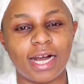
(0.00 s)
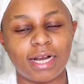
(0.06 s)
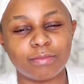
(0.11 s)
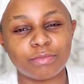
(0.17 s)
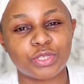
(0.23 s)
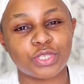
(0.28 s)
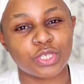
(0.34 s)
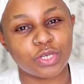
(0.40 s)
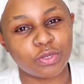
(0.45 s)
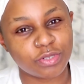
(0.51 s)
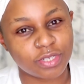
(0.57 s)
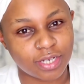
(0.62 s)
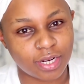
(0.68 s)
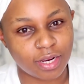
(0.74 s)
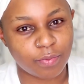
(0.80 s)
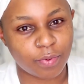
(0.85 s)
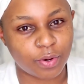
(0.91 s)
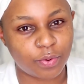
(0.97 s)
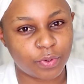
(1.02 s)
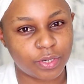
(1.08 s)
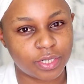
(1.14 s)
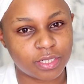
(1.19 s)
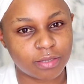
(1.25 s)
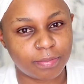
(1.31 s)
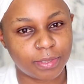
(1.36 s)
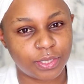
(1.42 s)
So today we're
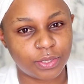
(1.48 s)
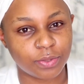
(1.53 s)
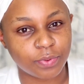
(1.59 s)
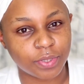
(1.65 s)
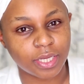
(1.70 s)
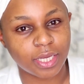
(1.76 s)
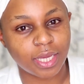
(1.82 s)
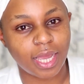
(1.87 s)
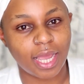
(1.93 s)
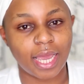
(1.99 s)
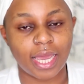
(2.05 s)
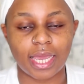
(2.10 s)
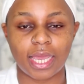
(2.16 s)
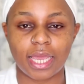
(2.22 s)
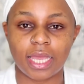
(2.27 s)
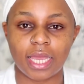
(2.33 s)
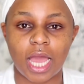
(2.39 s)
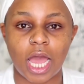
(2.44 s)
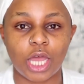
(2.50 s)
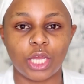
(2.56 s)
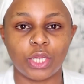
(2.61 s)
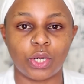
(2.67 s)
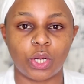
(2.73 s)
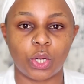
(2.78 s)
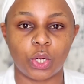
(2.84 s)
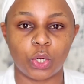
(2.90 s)
going to be doing a
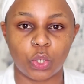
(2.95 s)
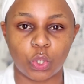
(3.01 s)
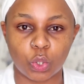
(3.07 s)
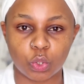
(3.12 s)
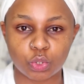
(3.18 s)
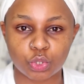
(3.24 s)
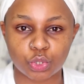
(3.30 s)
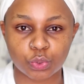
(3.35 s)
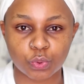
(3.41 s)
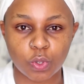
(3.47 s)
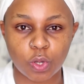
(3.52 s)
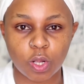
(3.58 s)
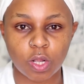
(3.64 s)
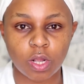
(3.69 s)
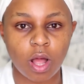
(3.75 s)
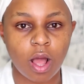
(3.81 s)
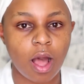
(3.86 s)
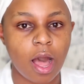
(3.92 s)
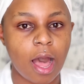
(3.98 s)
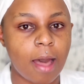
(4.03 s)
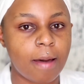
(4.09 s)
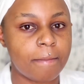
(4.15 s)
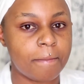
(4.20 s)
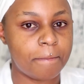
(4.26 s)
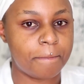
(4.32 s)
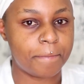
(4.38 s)
neutral
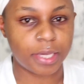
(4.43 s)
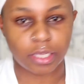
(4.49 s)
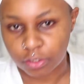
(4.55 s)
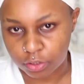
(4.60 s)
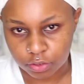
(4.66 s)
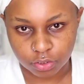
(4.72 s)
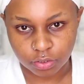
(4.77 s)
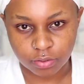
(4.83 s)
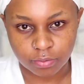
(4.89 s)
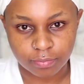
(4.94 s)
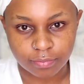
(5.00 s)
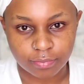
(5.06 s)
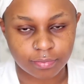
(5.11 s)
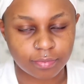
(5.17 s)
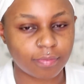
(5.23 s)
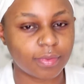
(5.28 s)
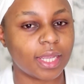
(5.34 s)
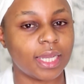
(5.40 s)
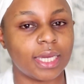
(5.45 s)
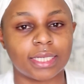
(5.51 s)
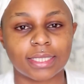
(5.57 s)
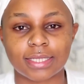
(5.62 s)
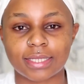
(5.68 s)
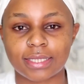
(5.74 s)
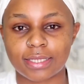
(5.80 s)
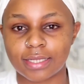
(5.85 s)
beat. It
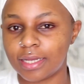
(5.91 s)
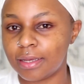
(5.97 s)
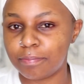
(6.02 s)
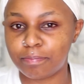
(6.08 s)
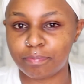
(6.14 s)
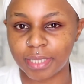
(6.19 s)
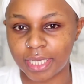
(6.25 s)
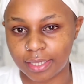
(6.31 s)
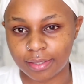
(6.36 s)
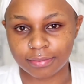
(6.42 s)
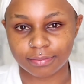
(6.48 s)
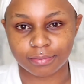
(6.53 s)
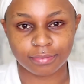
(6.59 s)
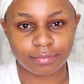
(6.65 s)
is still a beat.